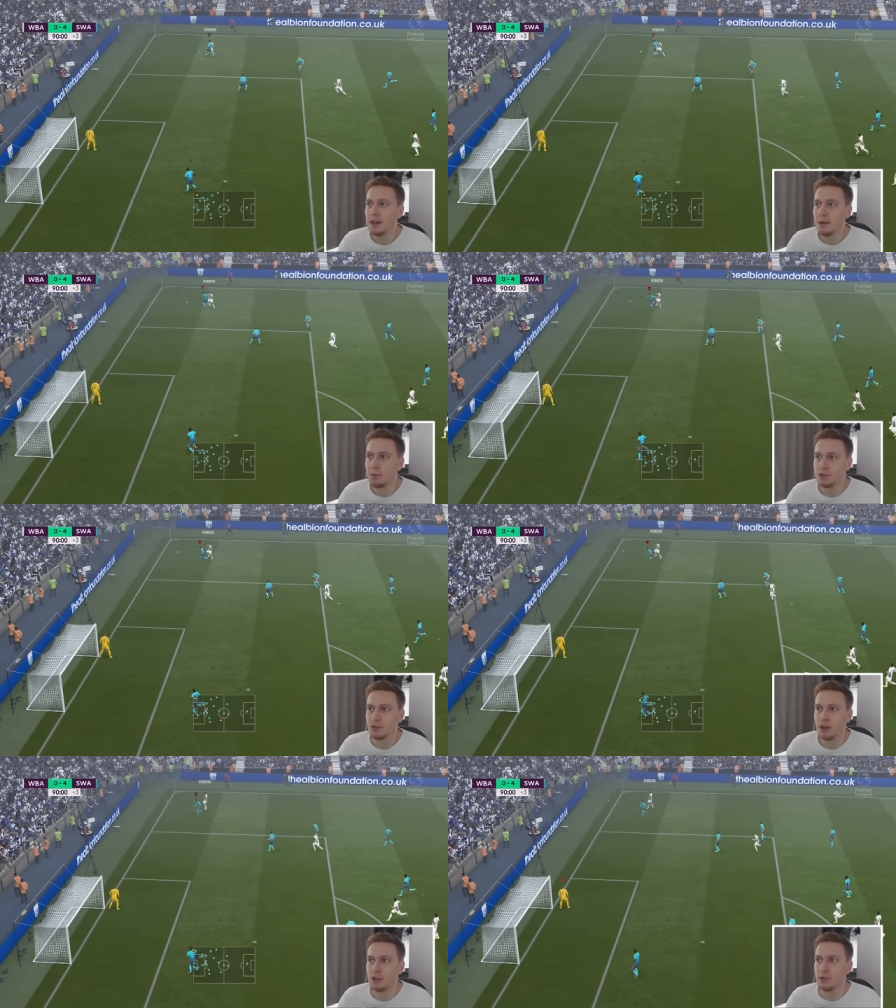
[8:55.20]
Lemos
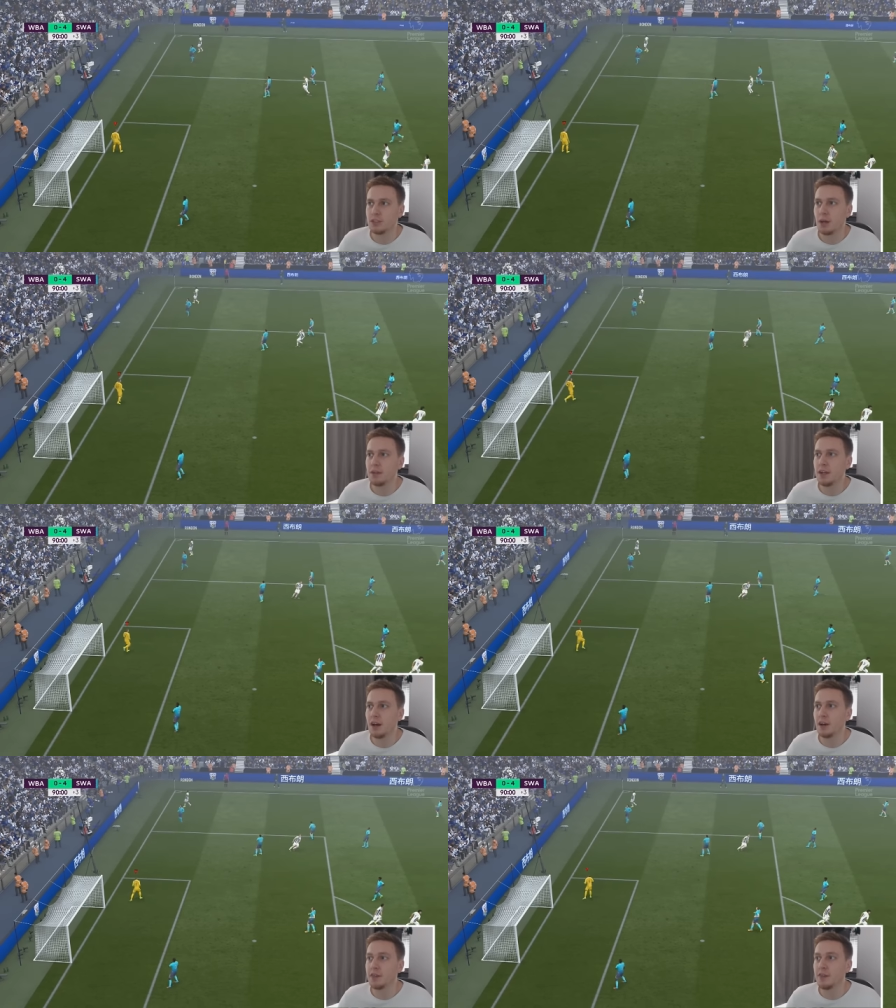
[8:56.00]
trying to do something.
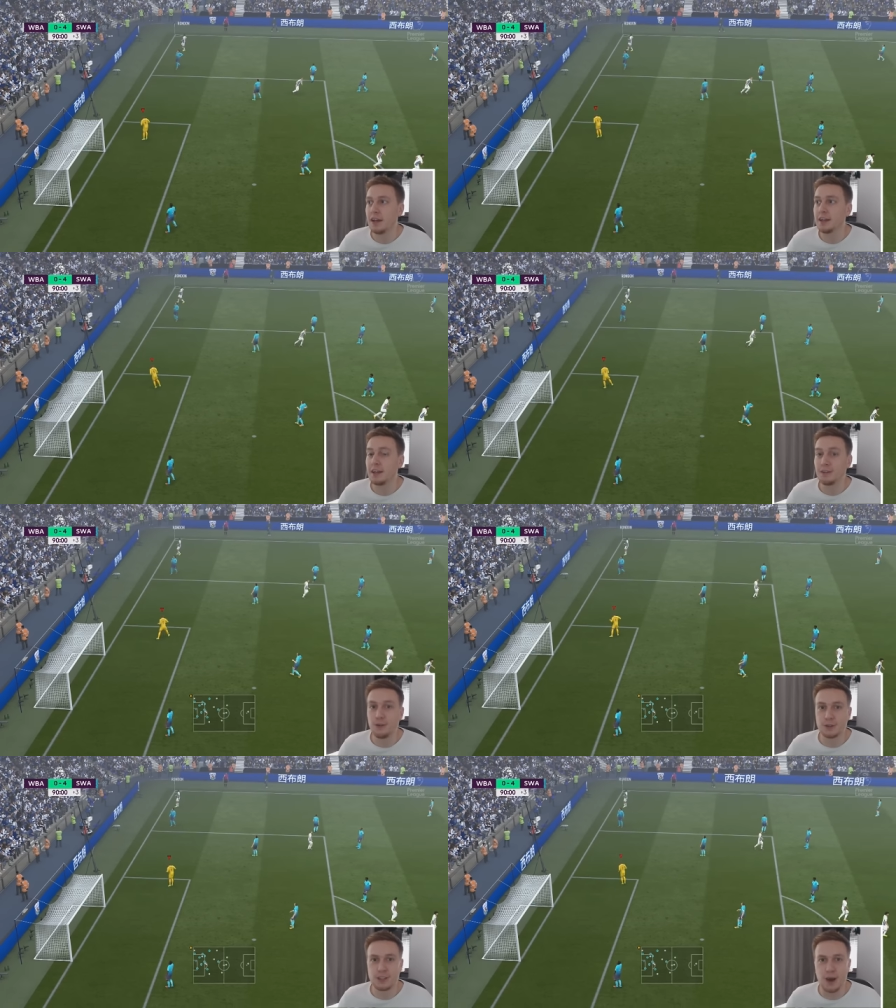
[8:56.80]
I think he's
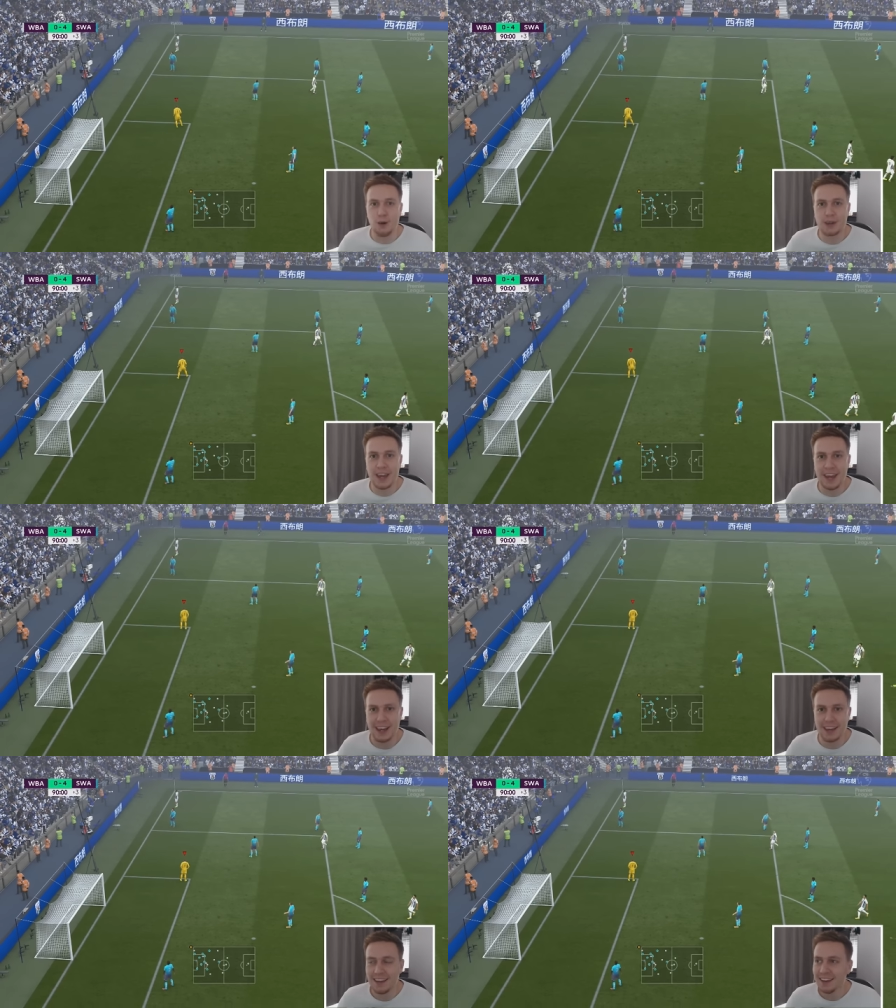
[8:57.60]
forced a goal
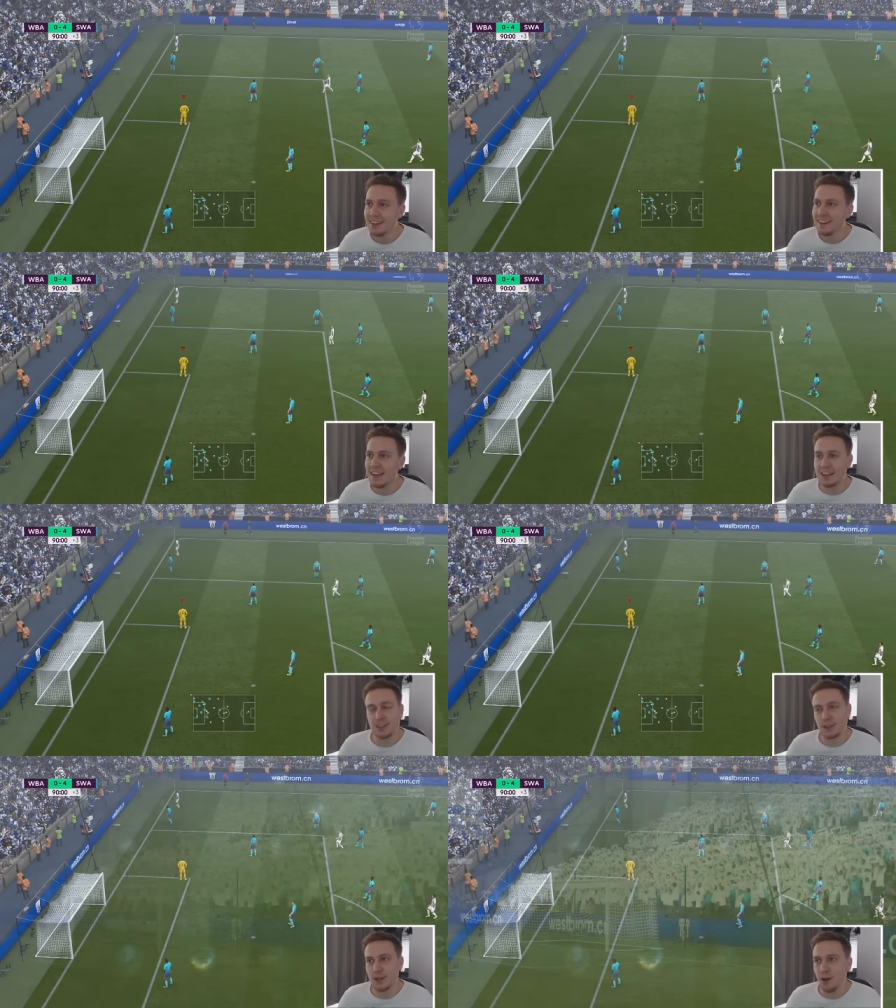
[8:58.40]
kick.
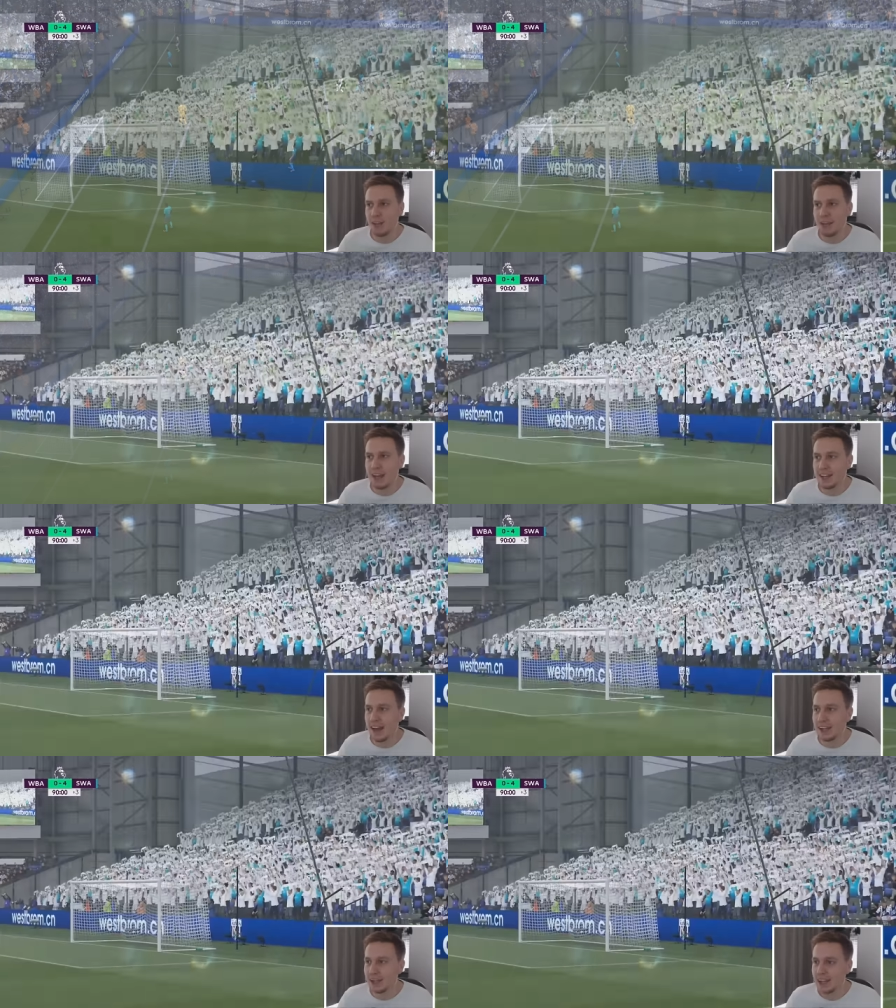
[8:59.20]
It's just not been their
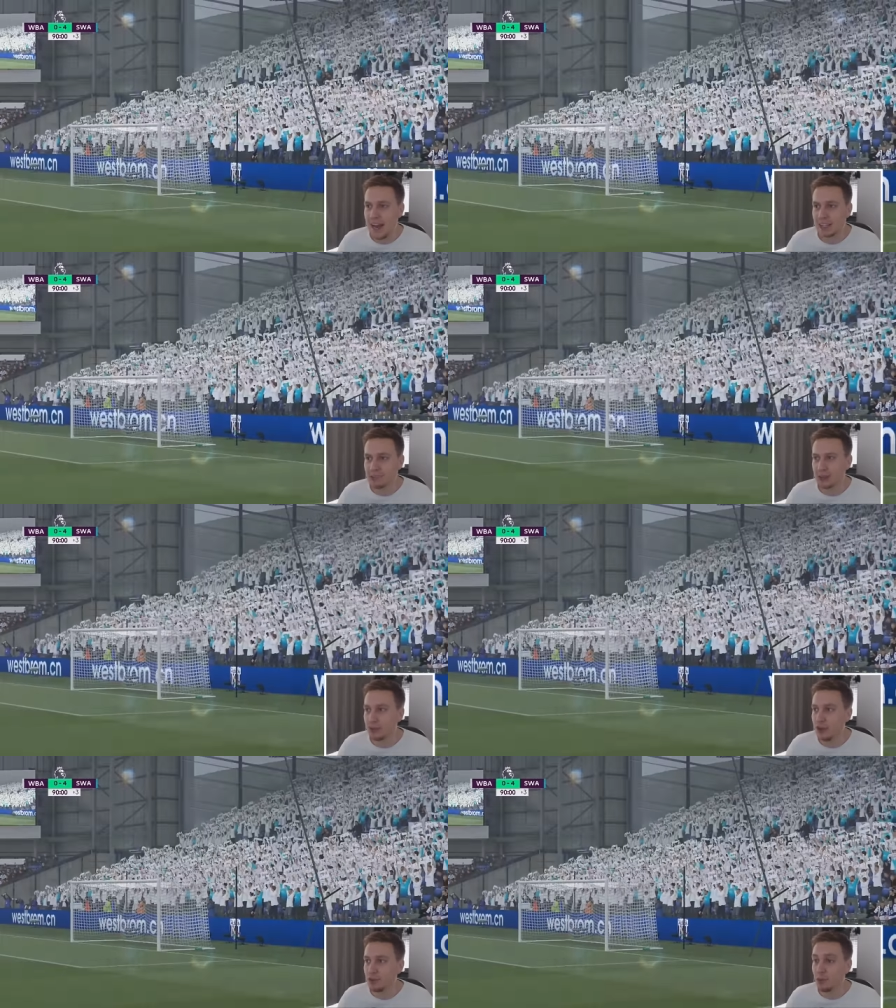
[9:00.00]
day at
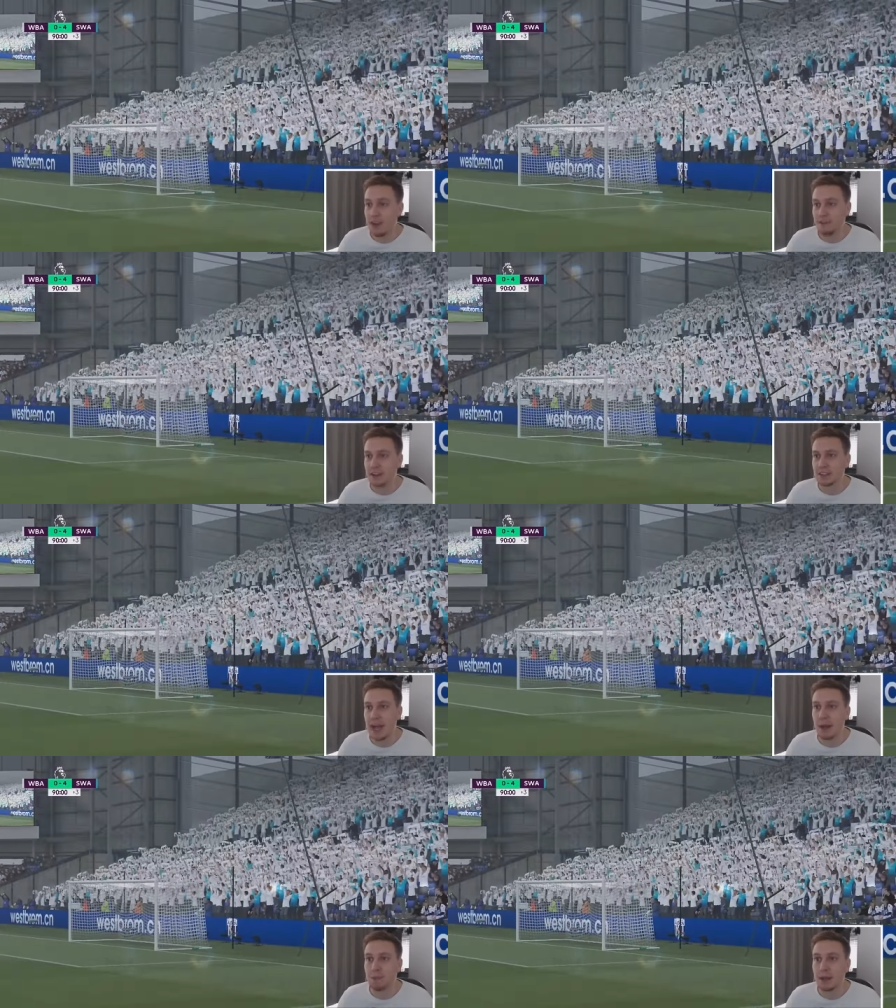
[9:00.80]
all. Those away fans
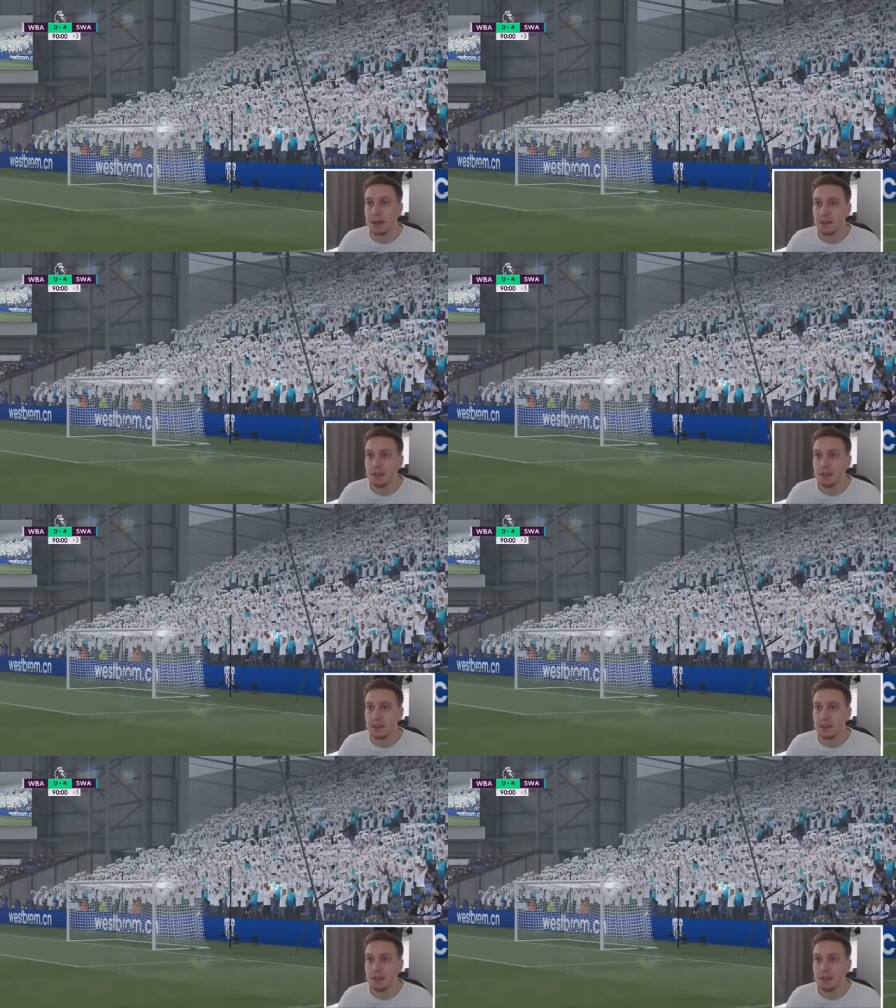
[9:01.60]
are happy.